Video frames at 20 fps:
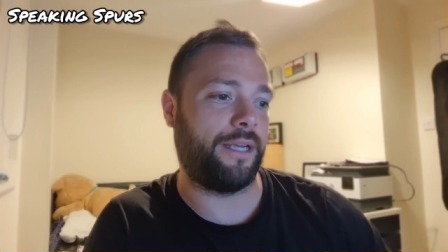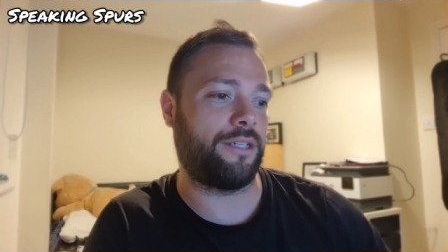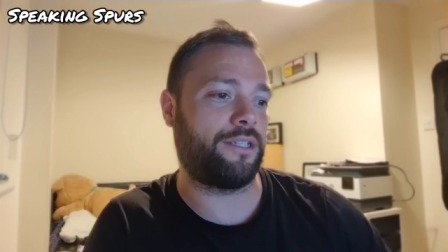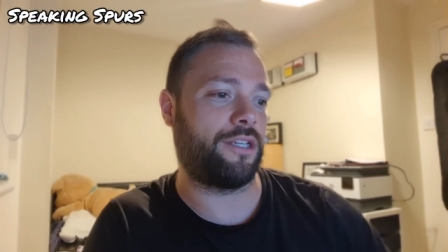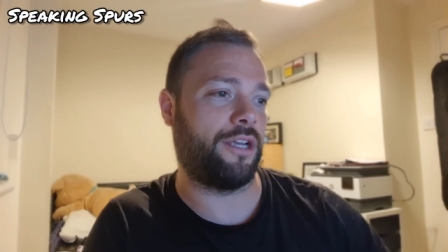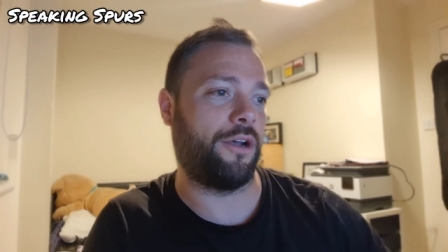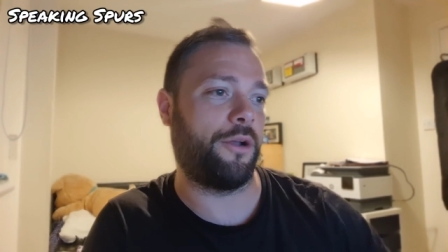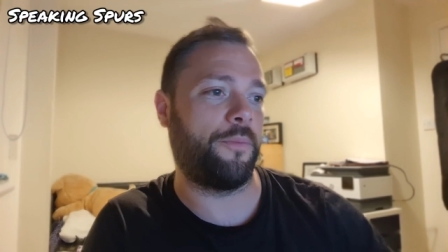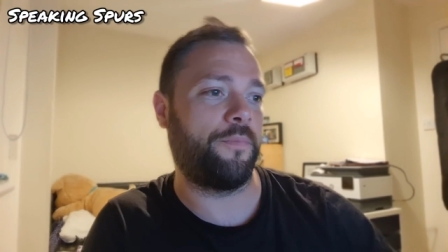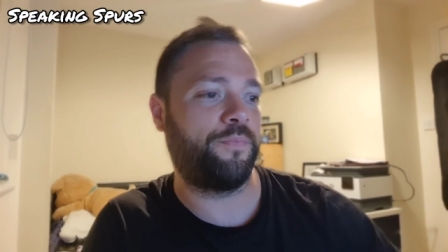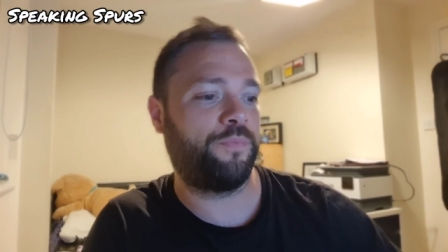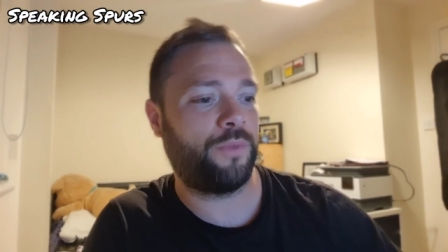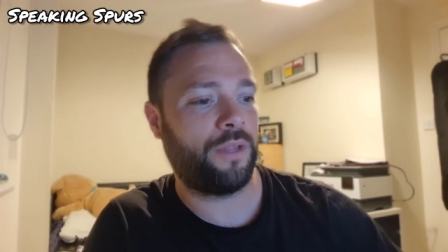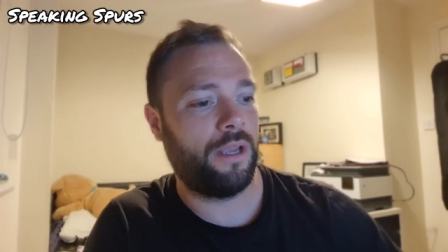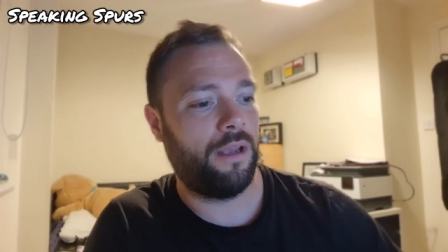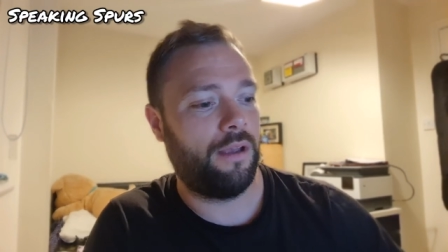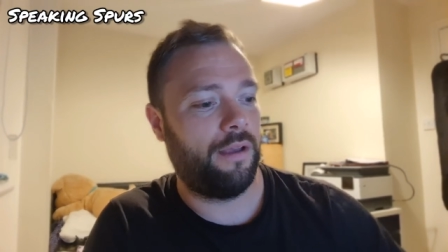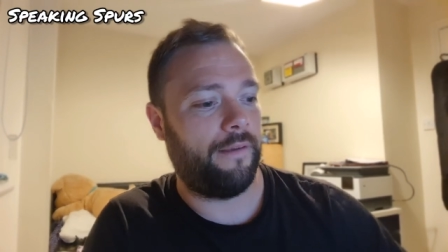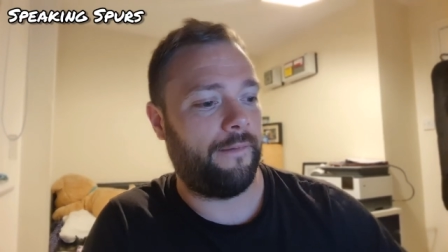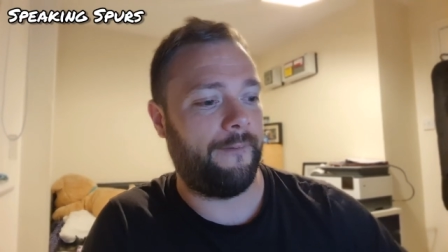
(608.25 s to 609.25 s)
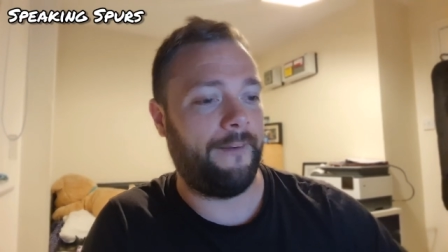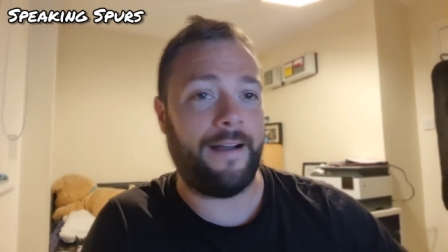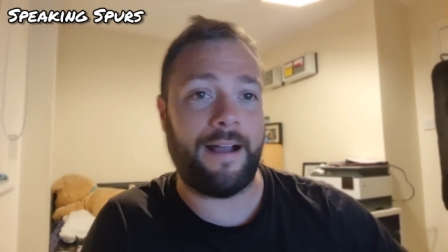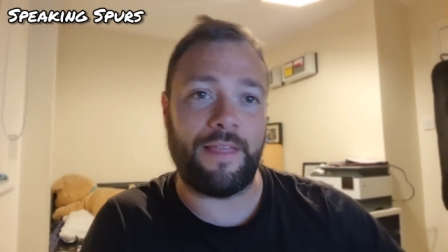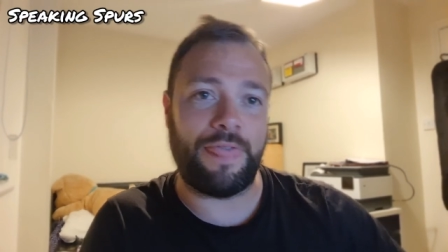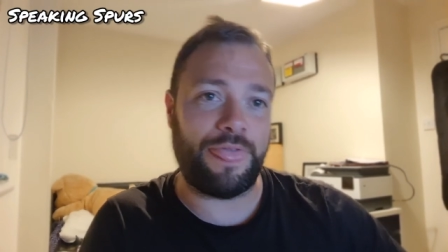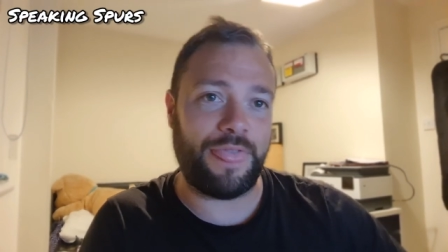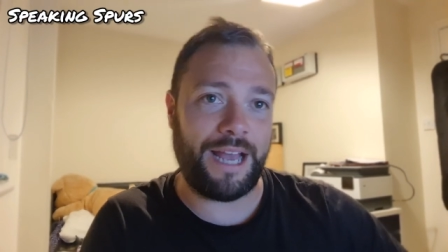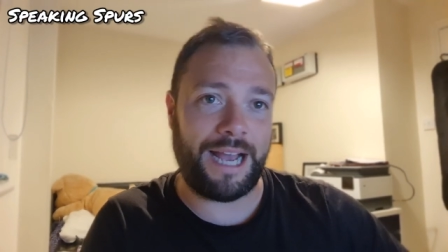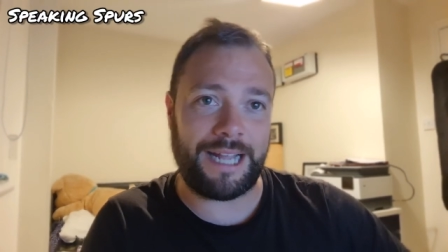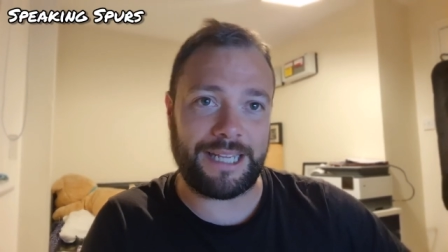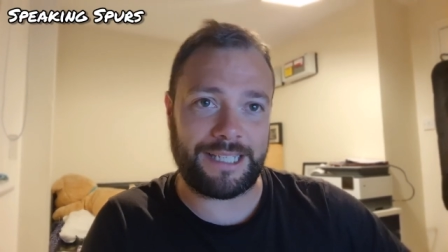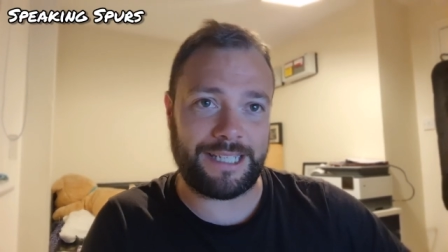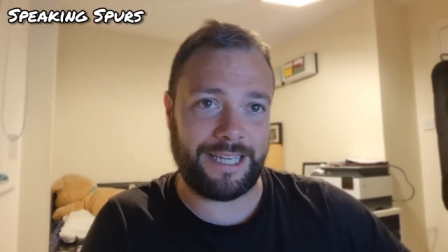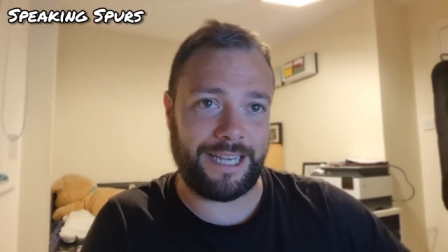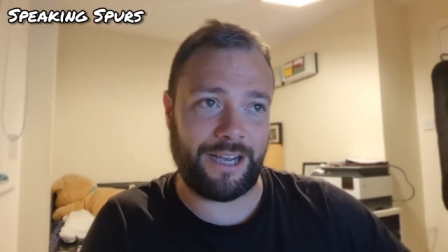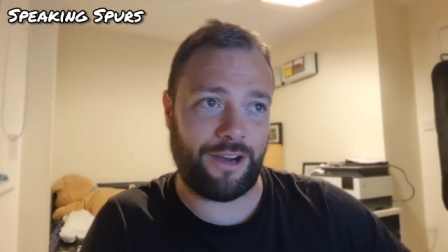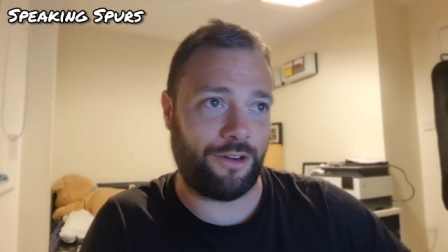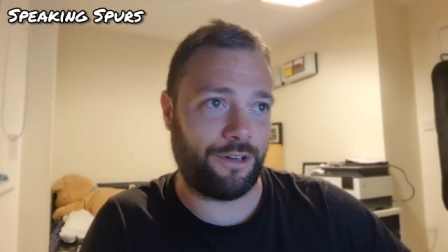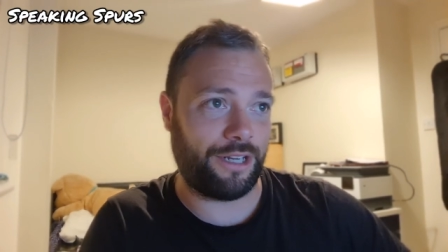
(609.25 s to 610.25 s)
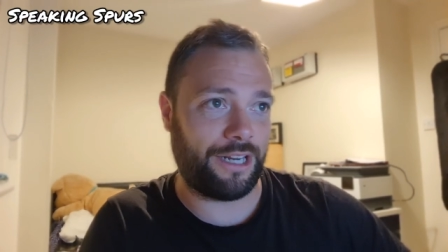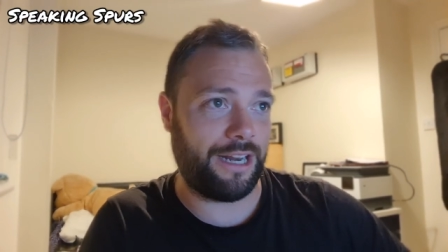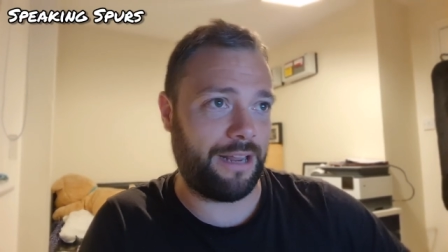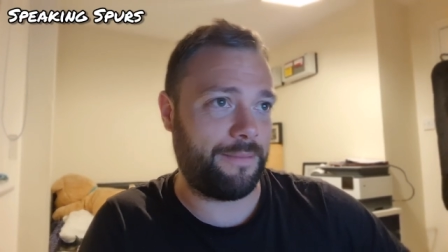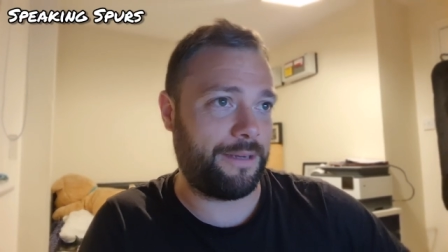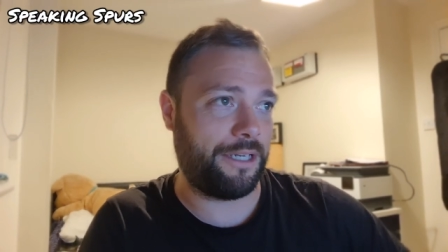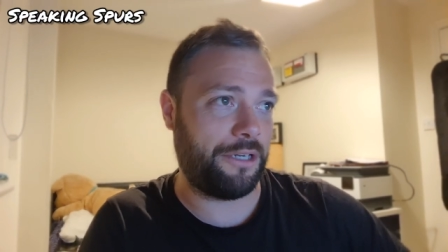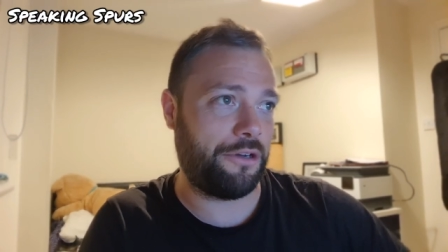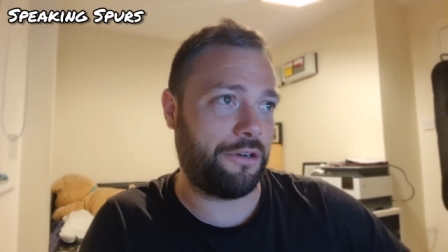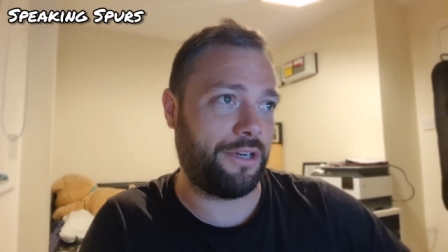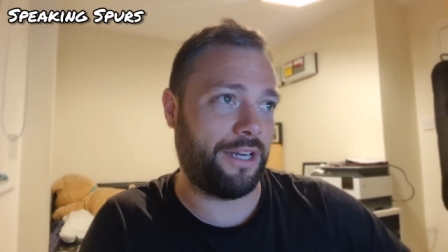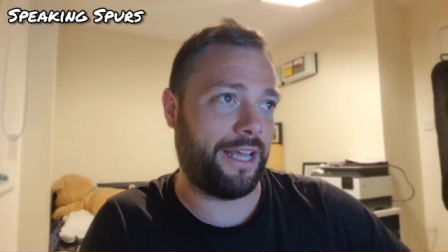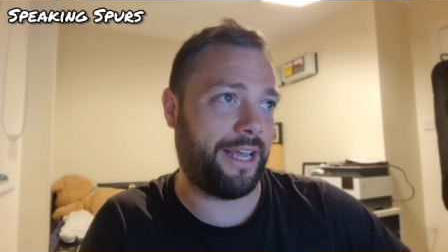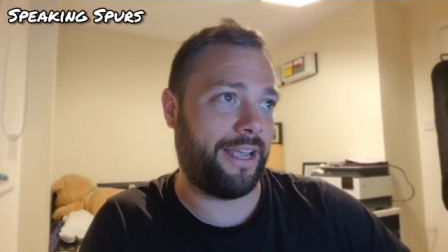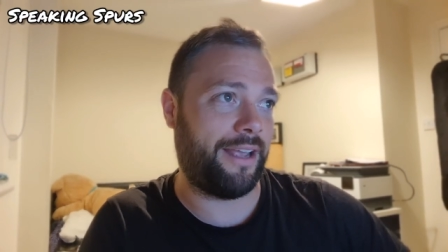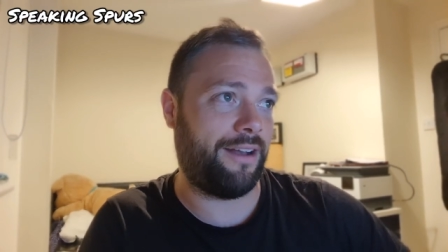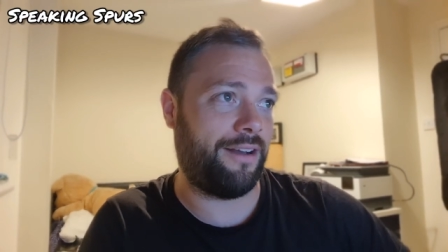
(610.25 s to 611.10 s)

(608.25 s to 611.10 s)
So, yeah, that's it on Clement Lenglet.